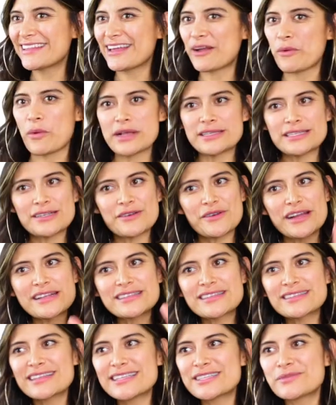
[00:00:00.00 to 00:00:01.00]
I'm like, what's the
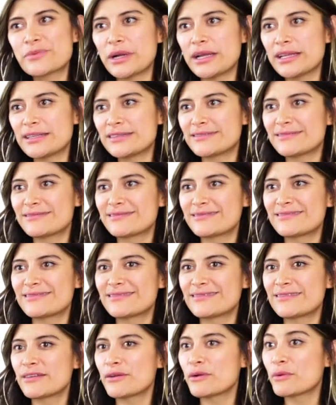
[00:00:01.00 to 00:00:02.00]
ingredients in this one?
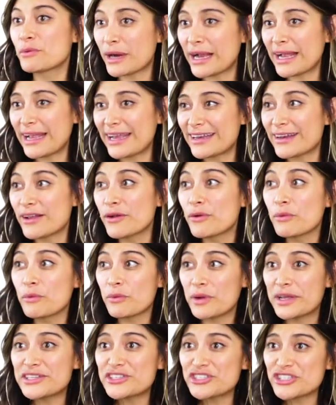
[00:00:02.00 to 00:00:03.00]
Right,
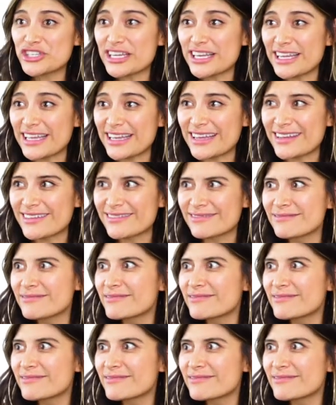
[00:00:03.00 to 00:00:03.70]
with chile,